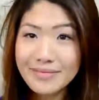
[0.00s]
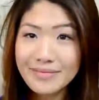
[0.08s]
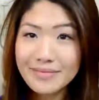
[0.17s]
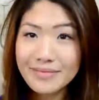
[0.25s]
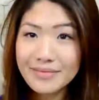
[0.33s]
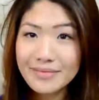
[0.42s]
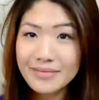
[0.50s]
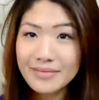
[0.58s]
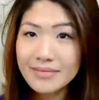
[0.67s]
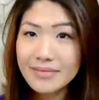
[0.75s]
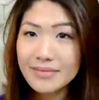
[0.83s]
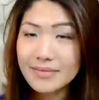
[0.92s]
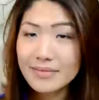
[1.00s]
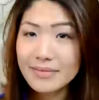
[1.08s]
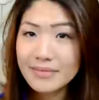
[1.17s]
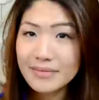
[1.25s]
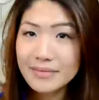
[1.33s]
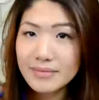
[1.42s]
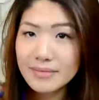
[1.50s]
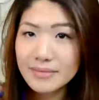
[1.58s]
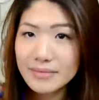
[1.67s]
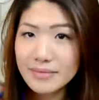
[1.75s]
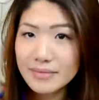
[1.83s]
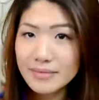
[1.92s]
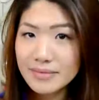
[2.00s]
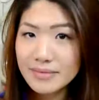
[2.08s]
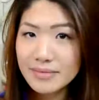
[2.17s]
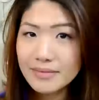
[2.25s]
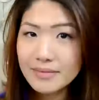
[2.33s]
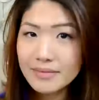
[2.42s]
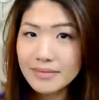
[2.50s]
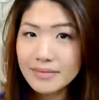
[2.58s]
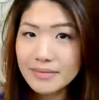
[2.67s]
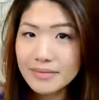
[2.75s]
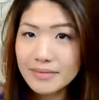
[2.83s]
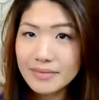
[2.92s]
(silent)